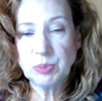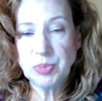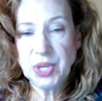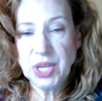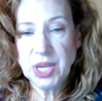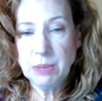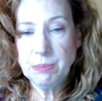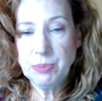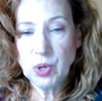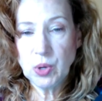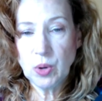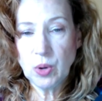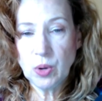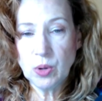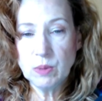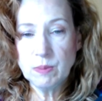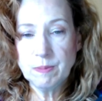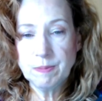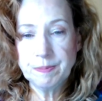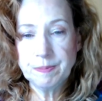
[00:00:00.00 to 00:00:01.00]

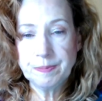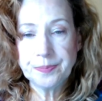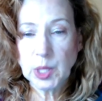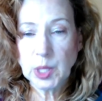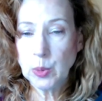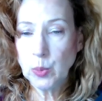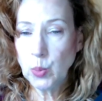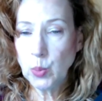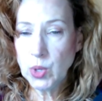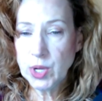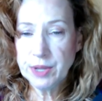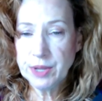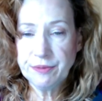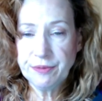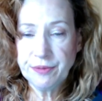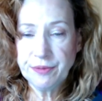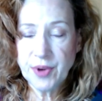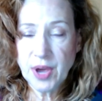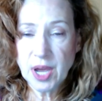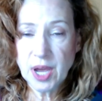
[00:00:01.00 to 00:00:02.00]
people with
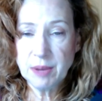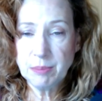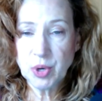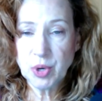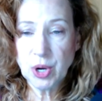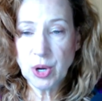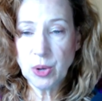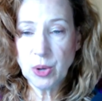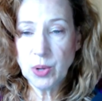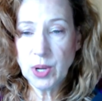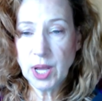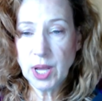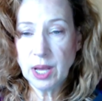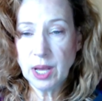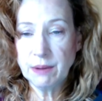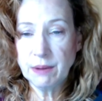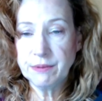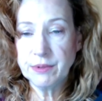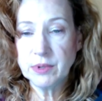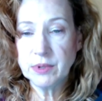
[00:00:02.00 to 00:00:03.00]
fibro
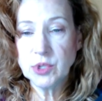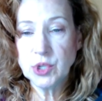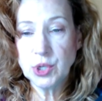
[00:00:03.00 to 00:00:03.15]
have